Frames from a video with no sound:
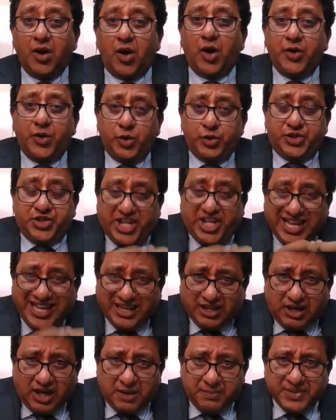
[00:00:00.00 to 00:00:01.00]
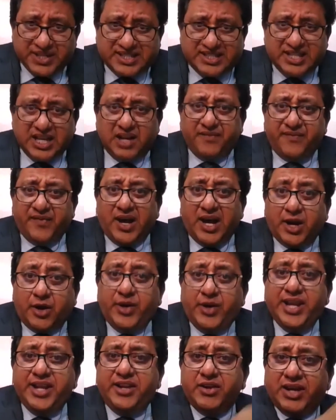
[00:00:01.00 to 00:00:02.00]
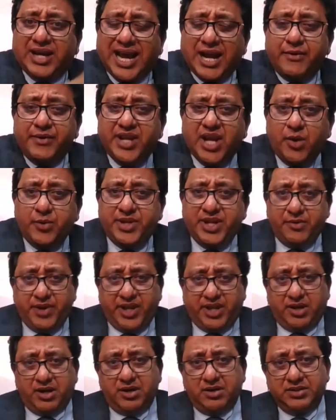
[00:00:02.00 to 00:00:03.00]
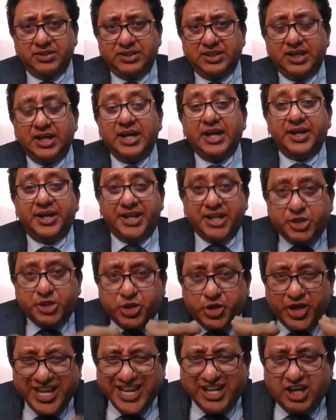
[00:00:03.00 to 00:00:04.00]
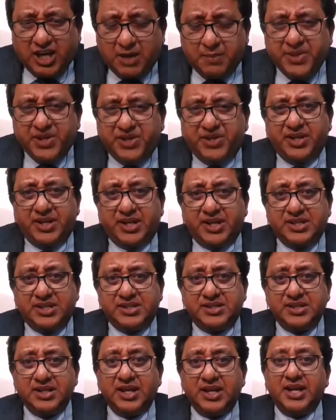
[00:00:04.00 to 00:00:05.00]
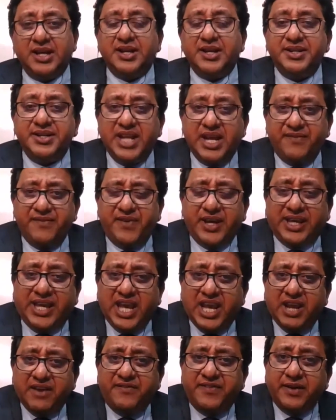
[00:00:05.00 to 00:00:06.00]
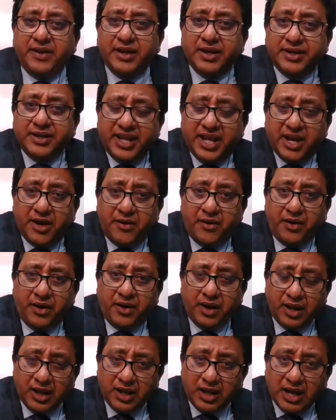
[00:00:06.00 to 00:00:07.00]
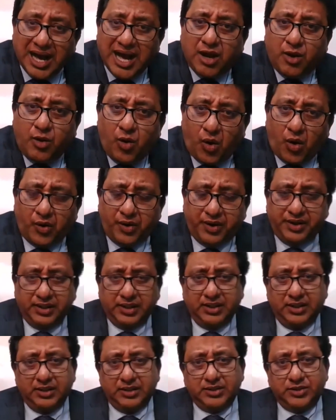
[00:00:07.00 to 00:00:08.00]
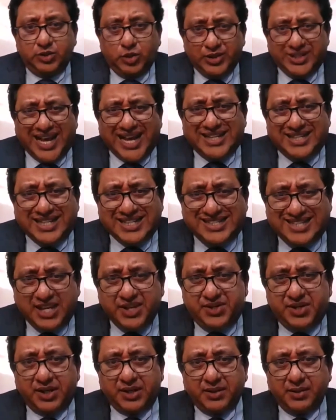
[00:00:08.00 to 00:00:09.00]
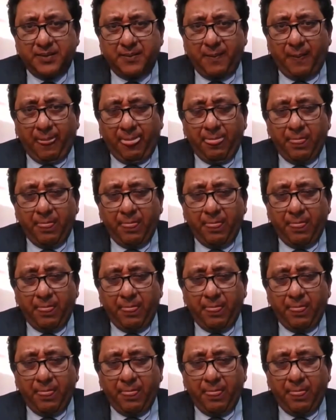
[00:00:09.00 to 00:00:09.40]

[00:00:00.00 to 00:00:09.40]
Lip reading: Although GCOM itself agreed to carry out the recount, the 3 commissioners never gave their accord to that decision.